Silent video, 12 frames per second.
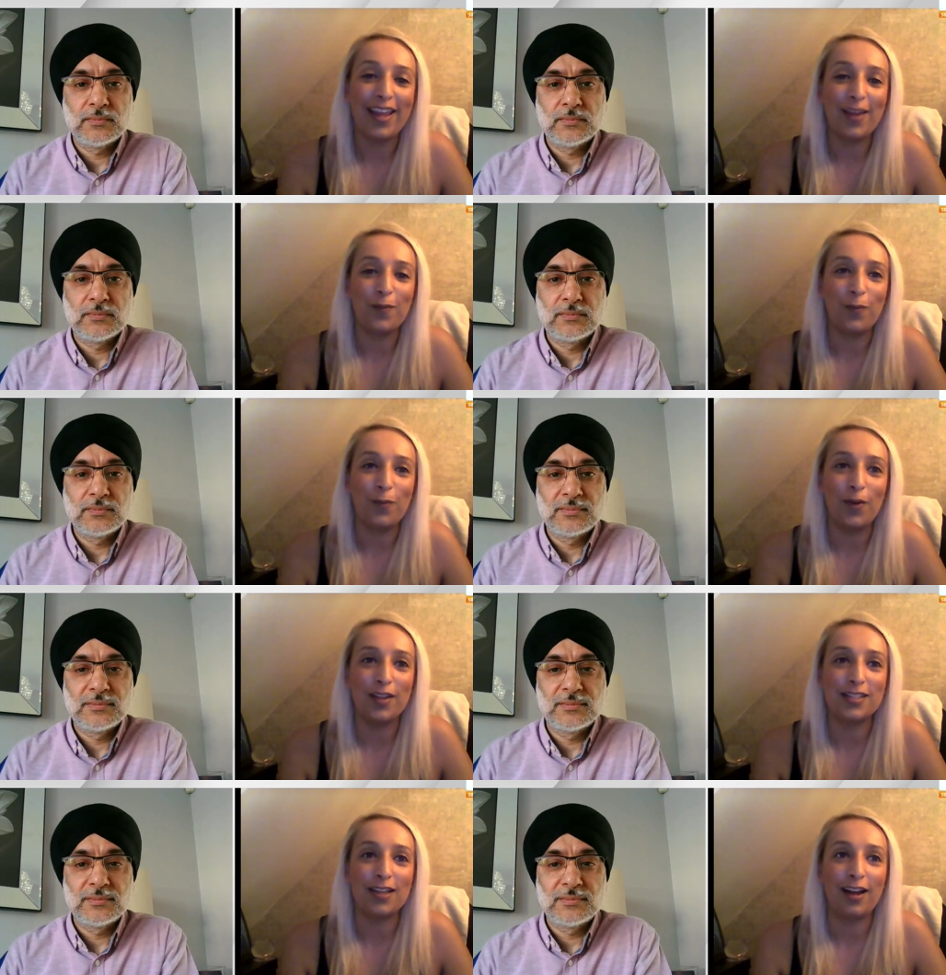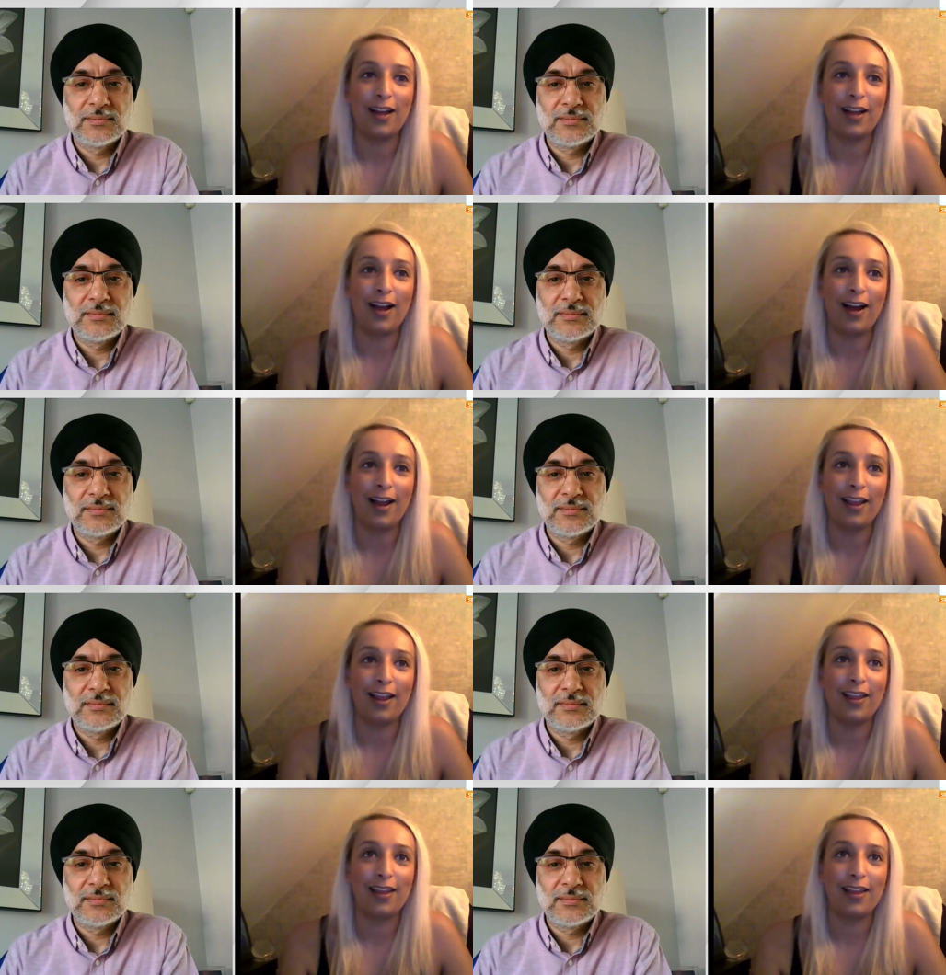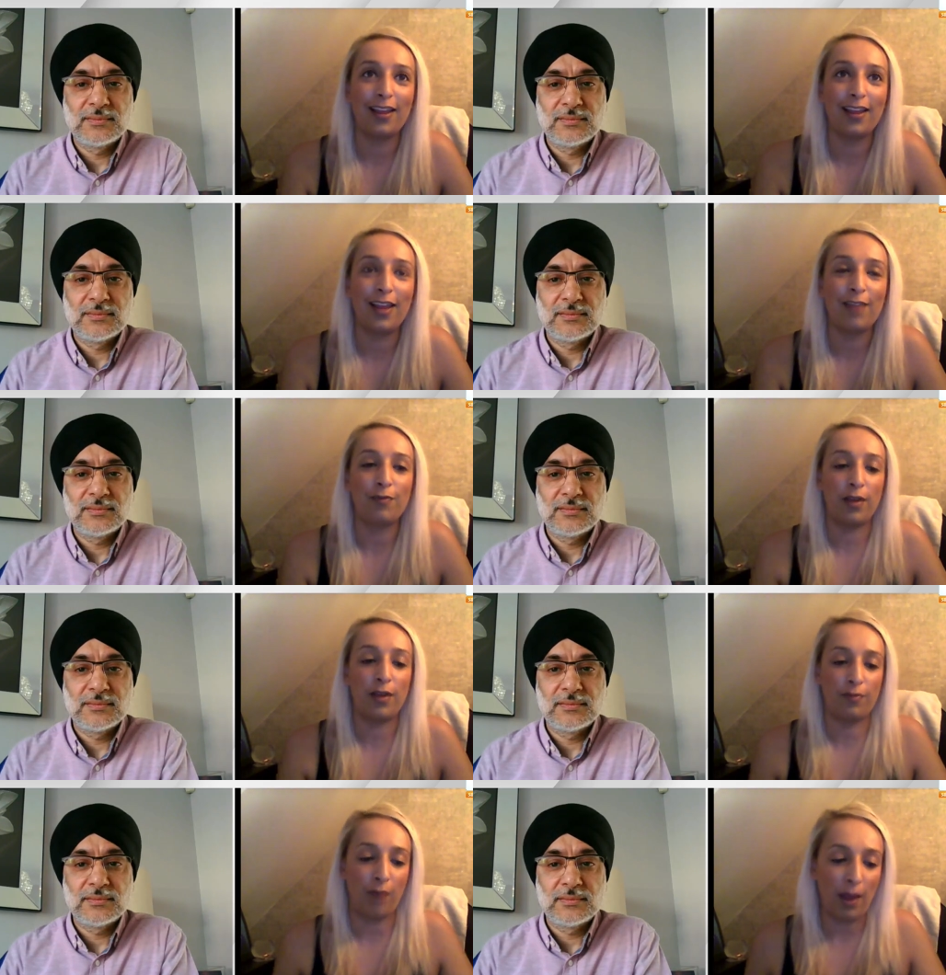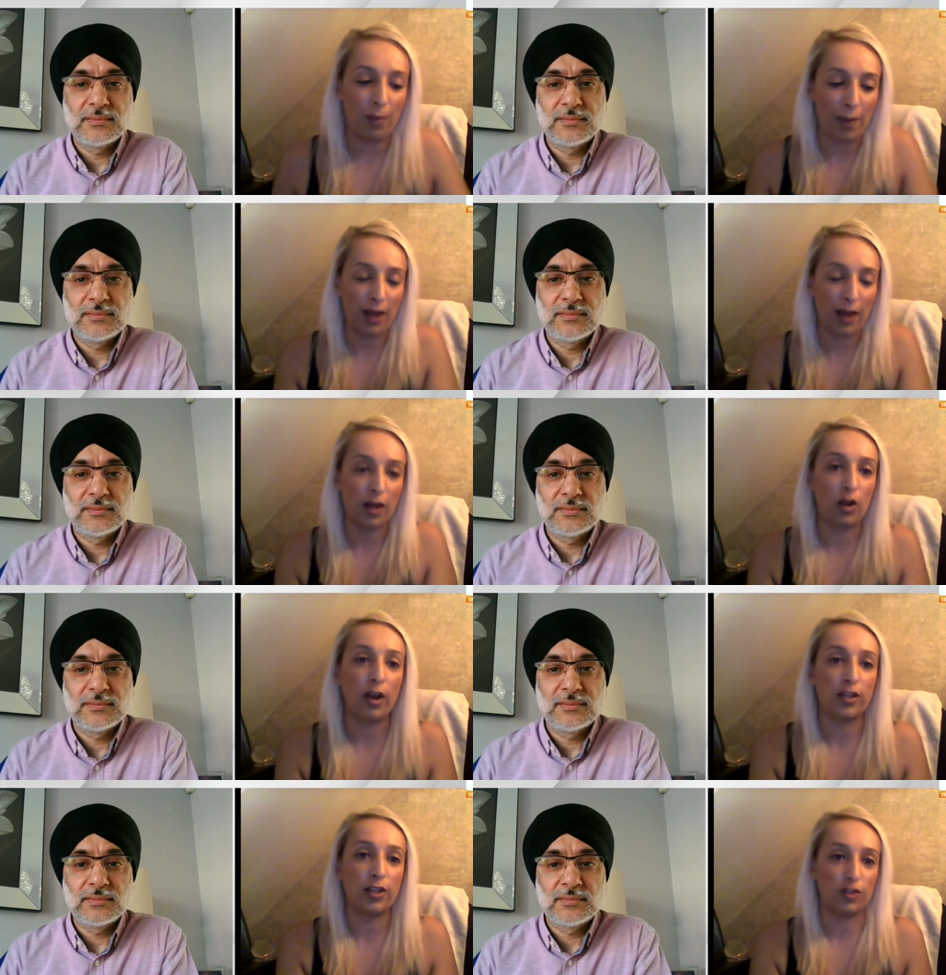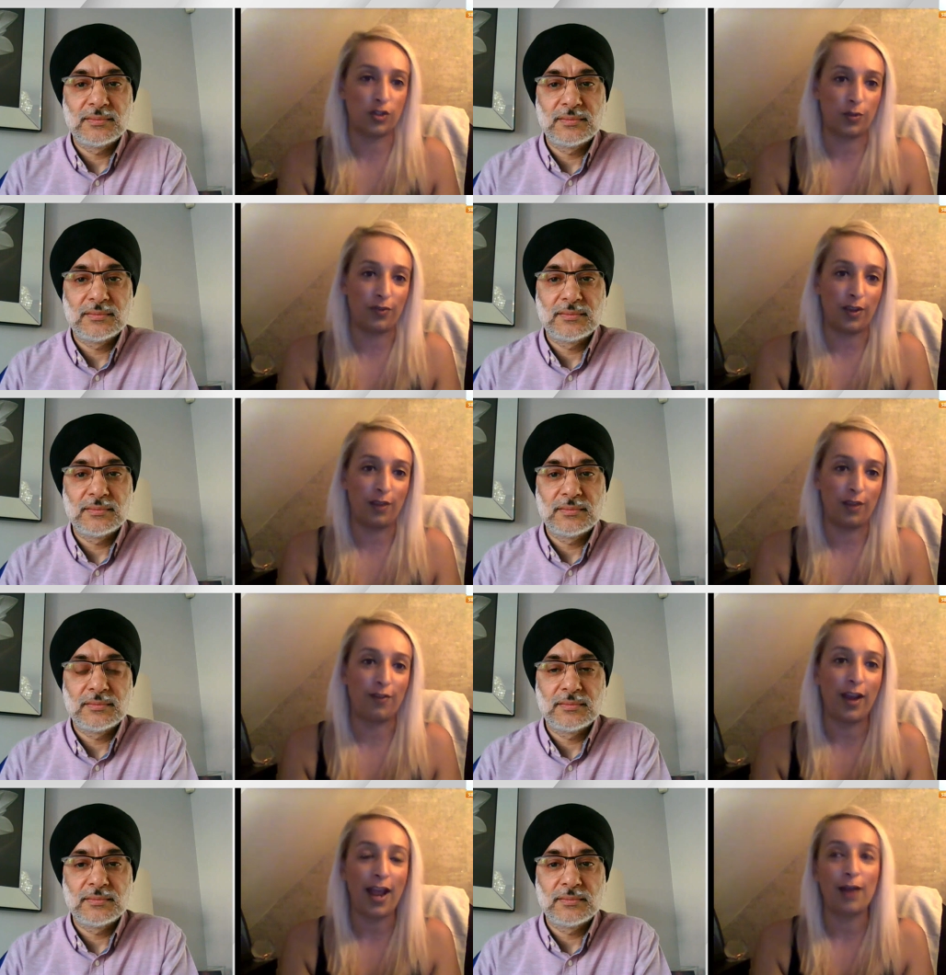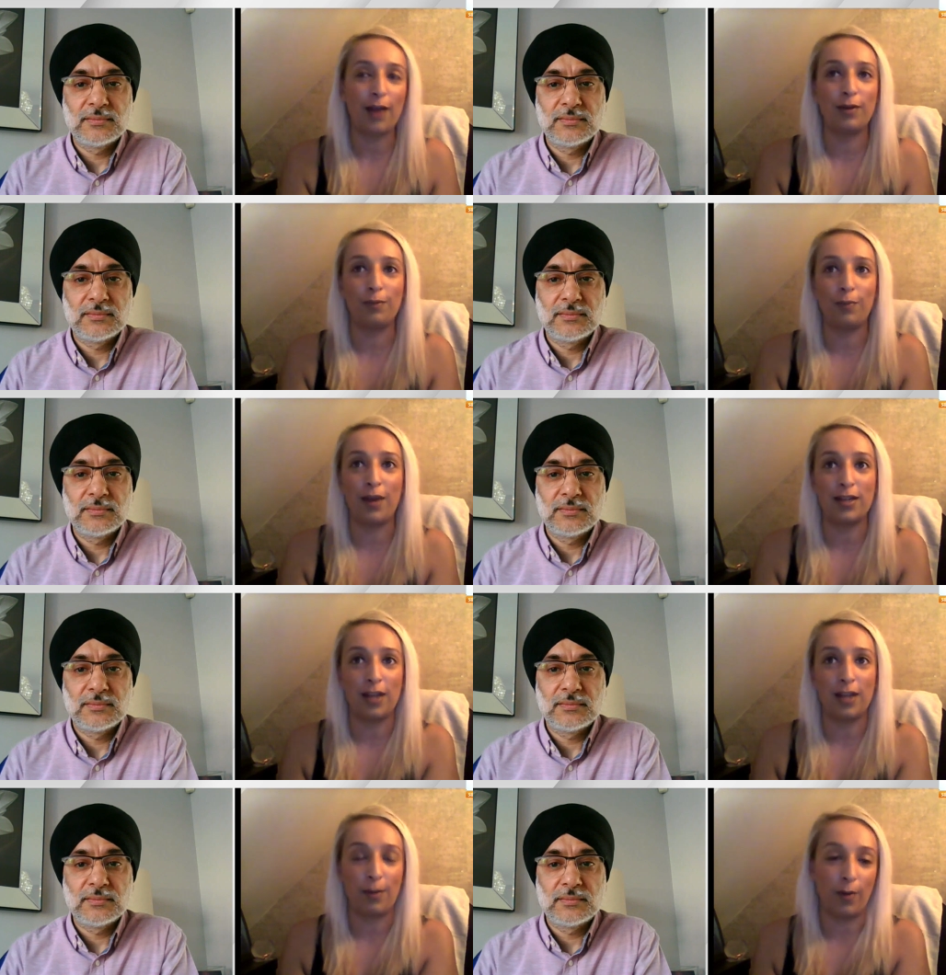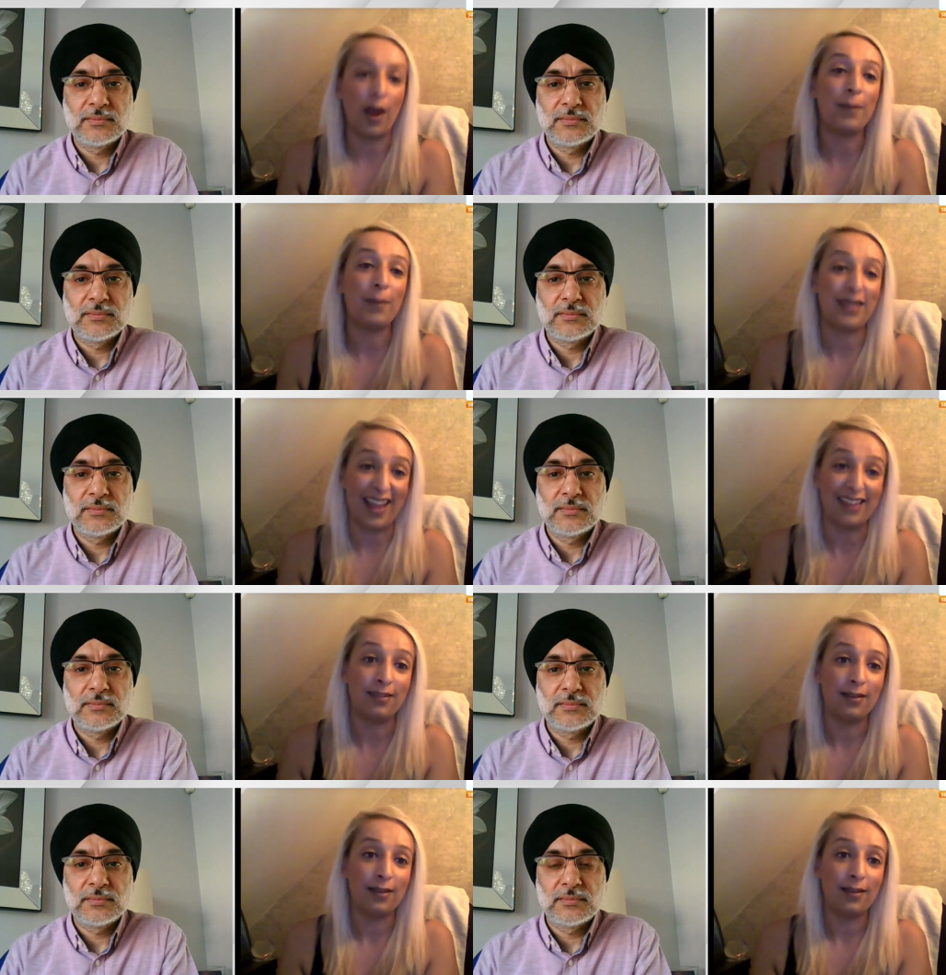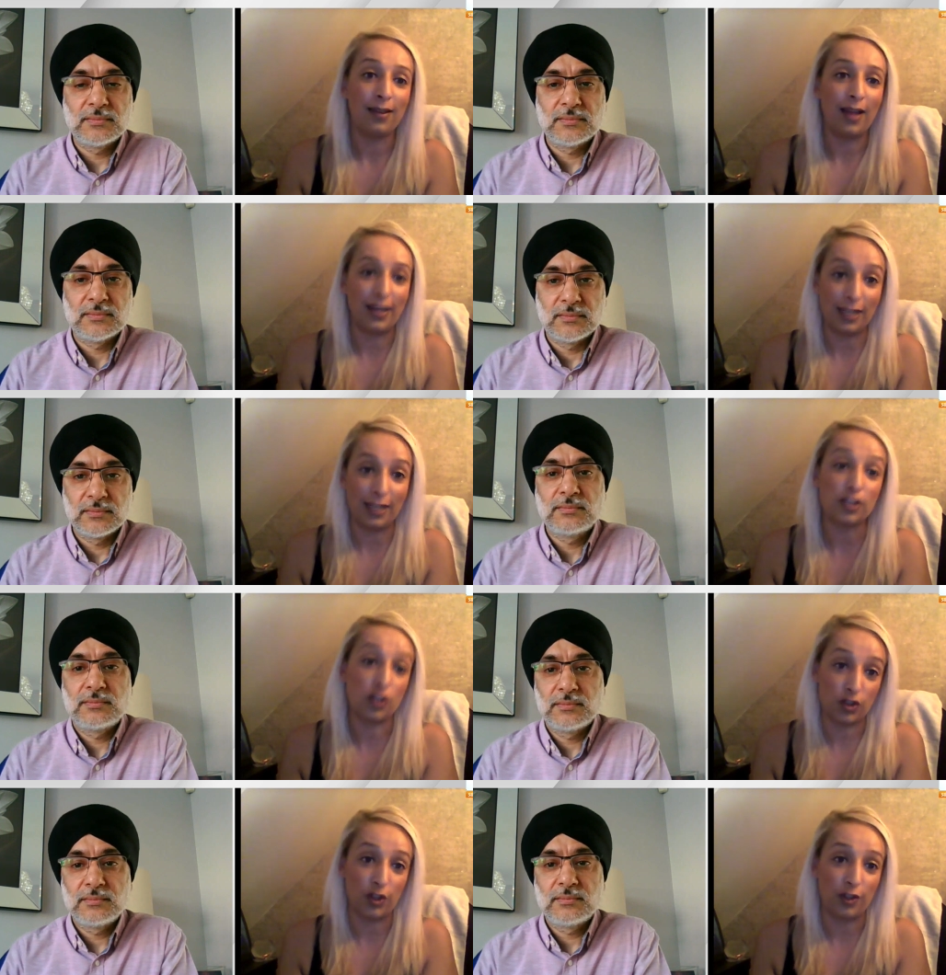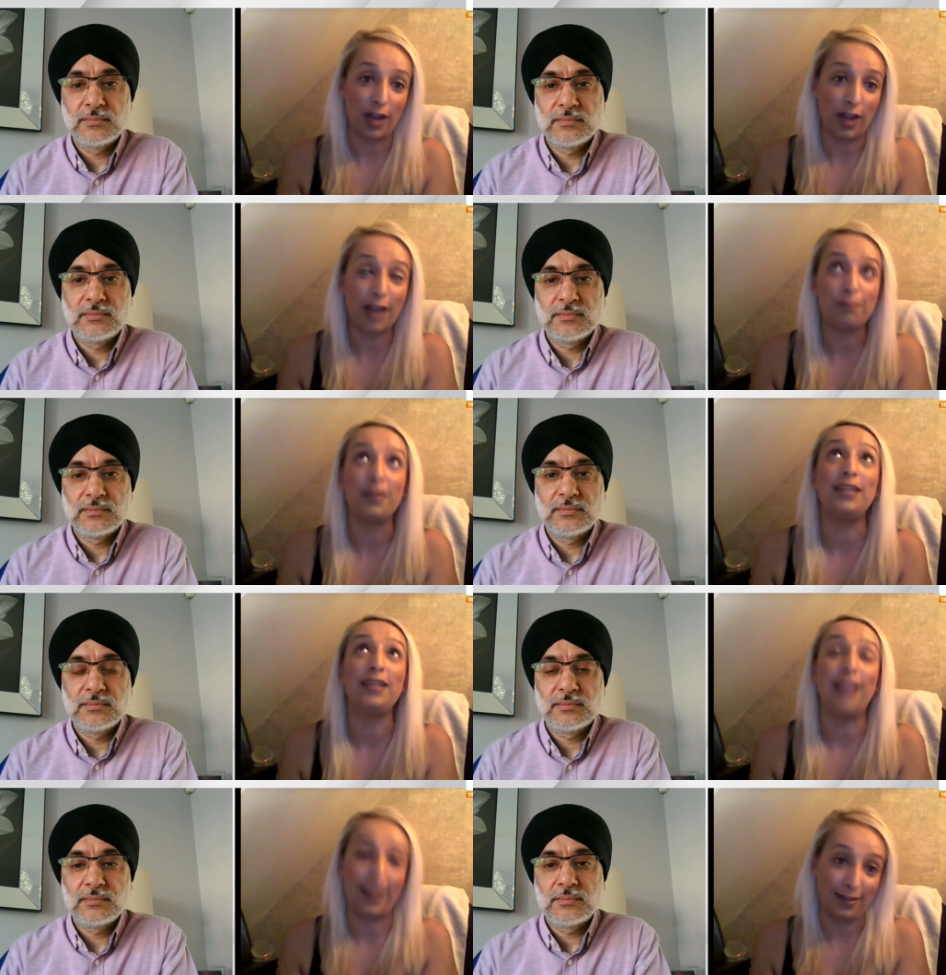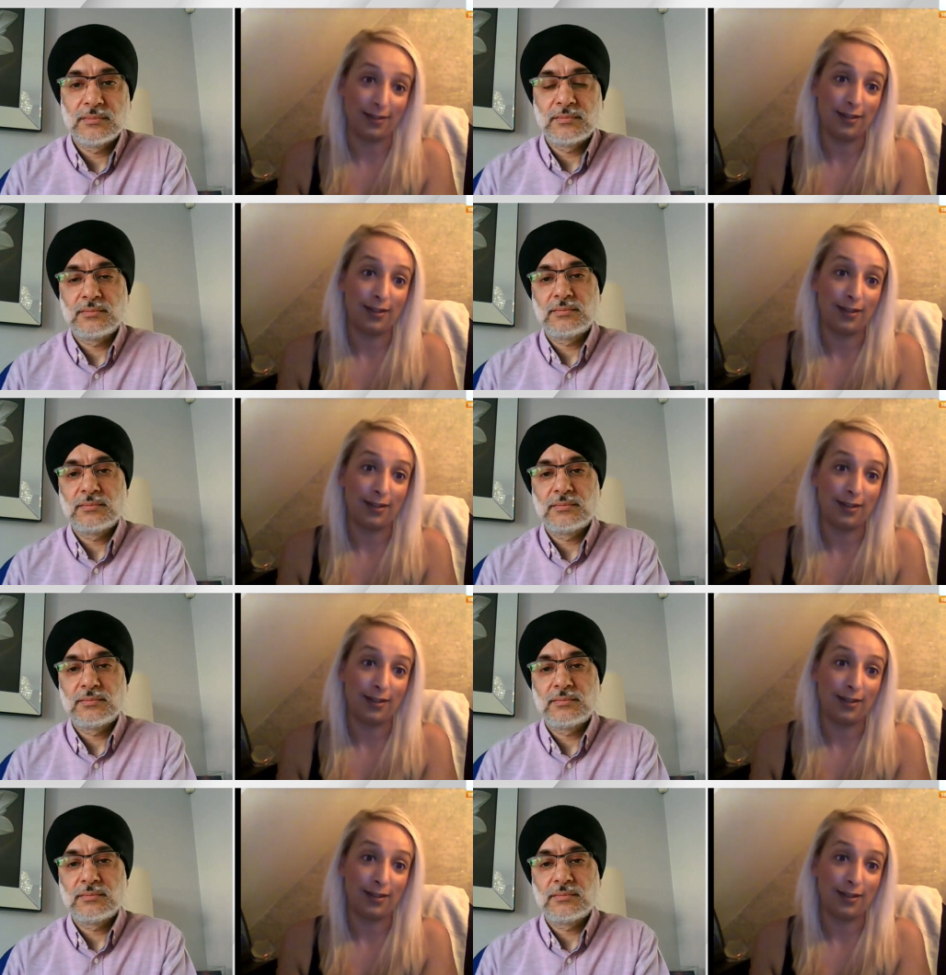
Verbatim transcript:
Speaker 1: It was I if if my mom hadn't got in touch with you, if I hadn't been at Turning Point, I'd be dead. And that's the truth. I'd be dead.